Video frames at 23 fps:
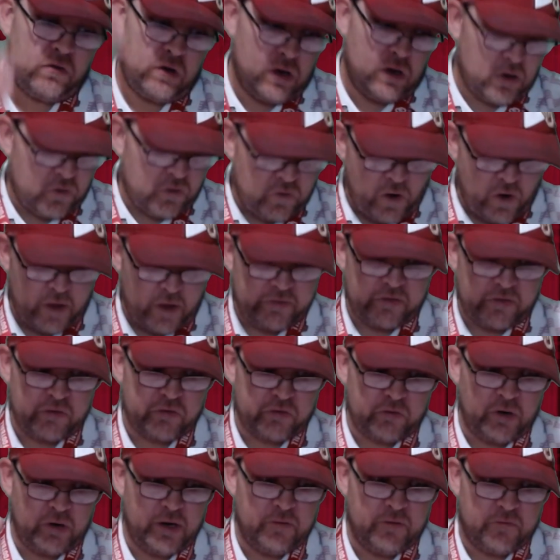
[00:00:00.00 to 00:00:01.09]
across the
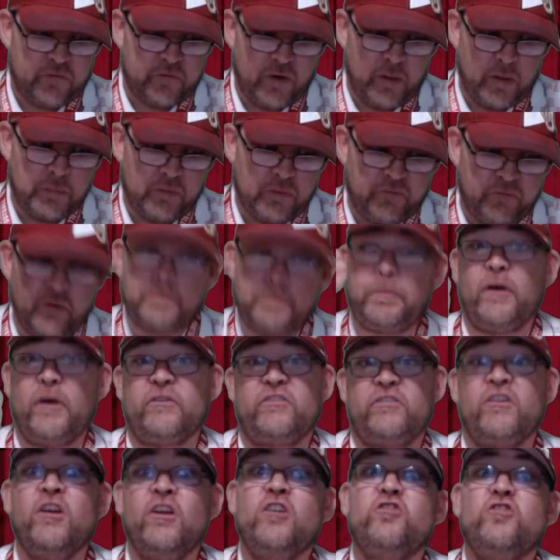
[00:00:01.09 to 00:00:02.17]
street from the
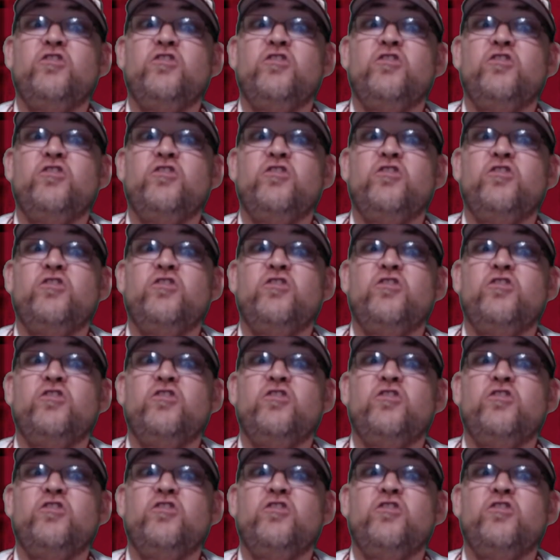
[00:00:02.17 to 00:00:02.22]
footballs,